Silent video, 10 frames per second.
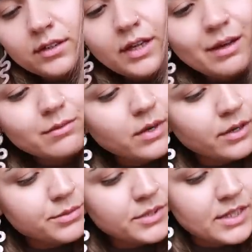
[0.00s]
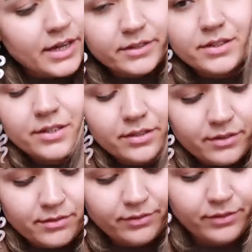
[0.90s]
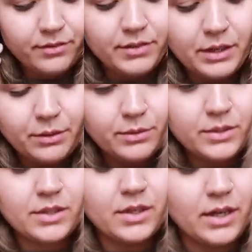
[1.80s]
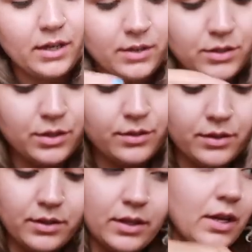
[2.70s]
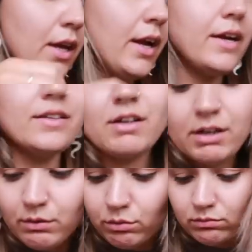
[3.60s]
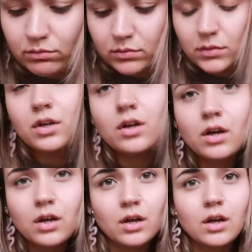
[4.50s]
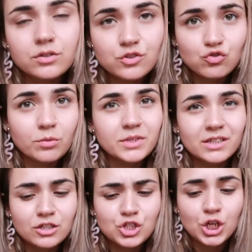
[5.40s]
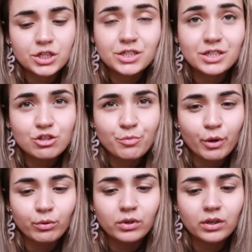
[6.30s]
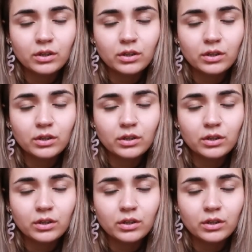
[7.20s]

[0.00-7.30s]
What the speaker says: How hard was that? For reals. Okay, so, and then I just dropped it in a dirty dish bowl.